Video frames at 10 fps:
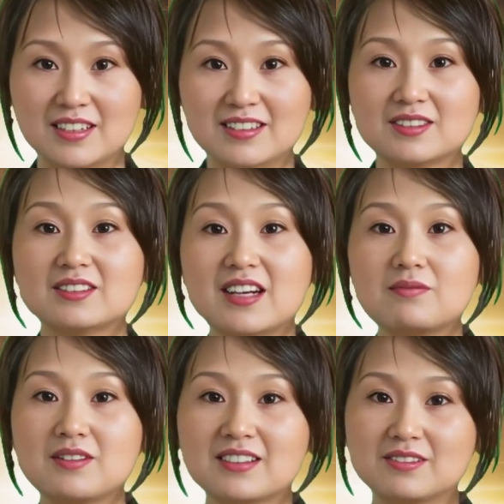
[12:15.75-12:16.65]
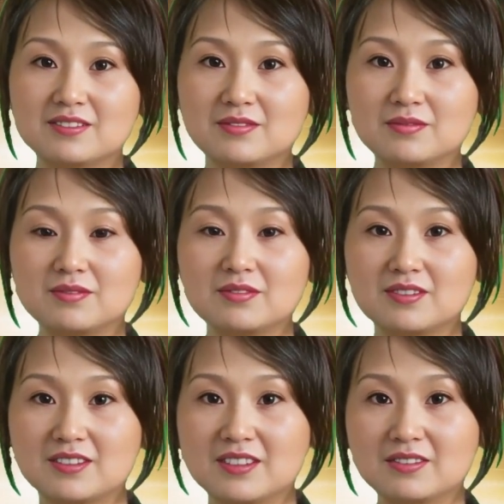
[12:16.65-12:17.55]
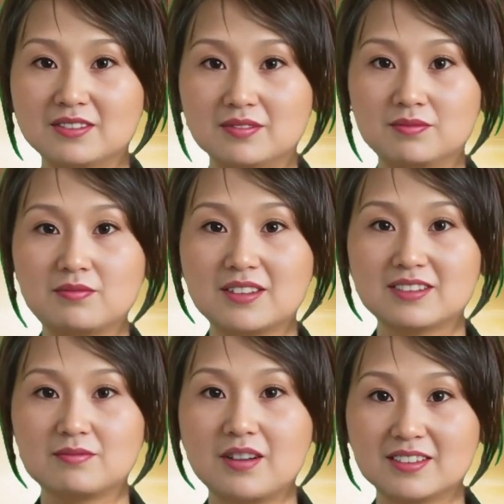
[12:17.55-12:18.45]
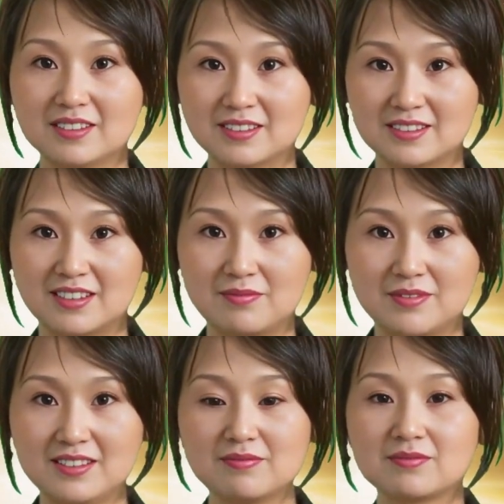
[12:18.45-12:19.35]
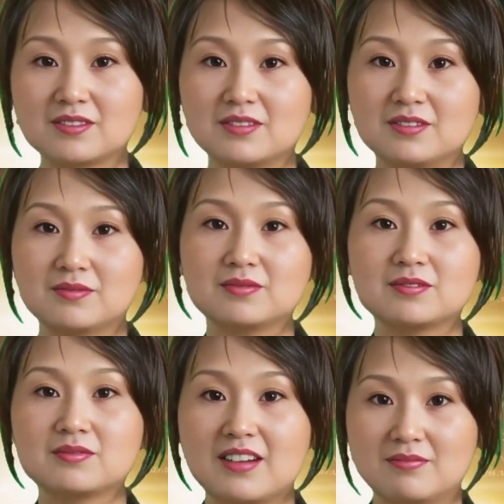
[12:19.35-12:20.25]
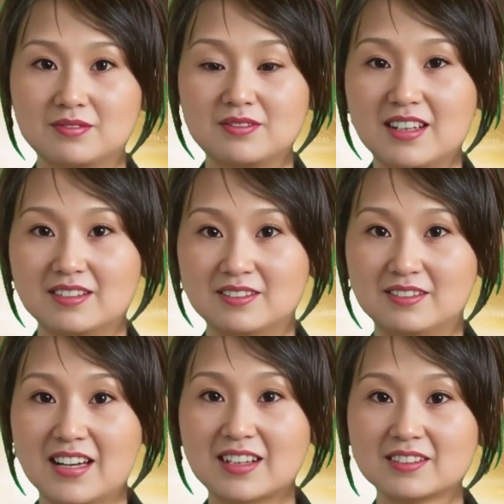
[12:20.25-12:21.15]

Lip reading: after the Hong Kong property market crashed in 1997 during the financial crisis,